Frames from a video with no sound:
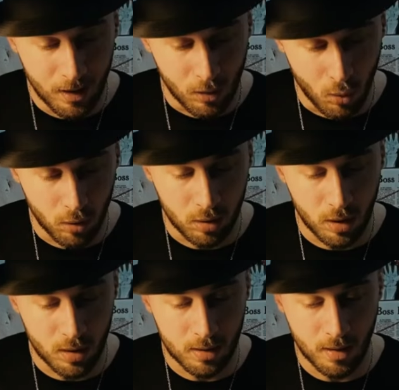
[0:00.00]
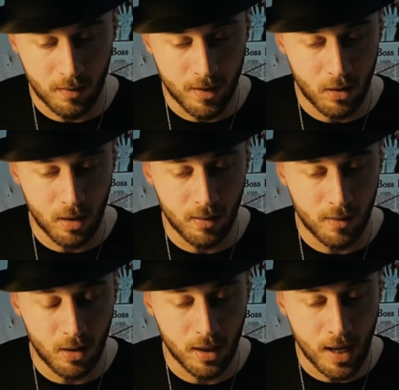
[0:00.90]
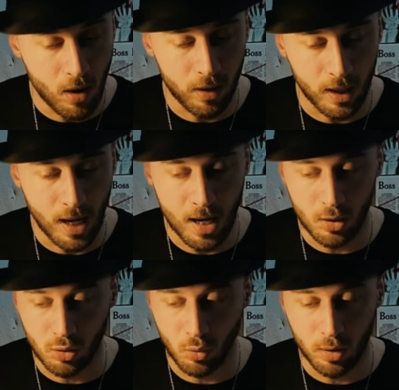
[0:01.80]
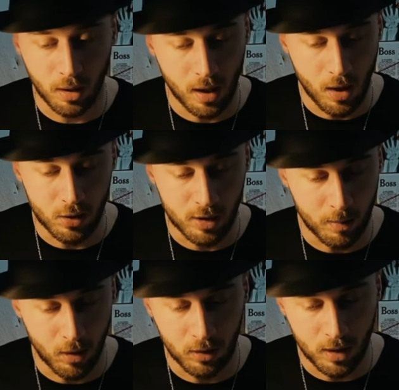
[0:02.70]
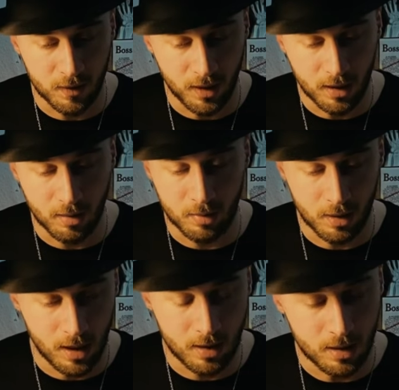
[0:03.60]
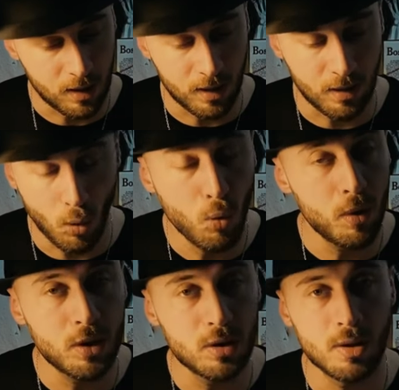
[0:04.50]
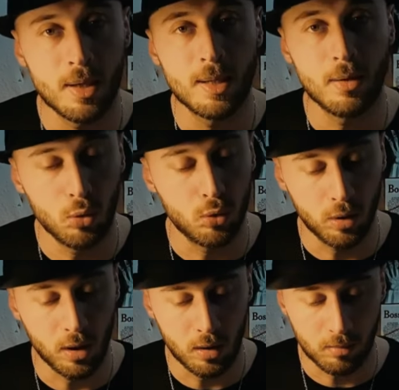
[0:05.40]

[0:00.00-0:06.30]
Good, he's a very, very caring guy, so he cares about his victims. That's always good to hear,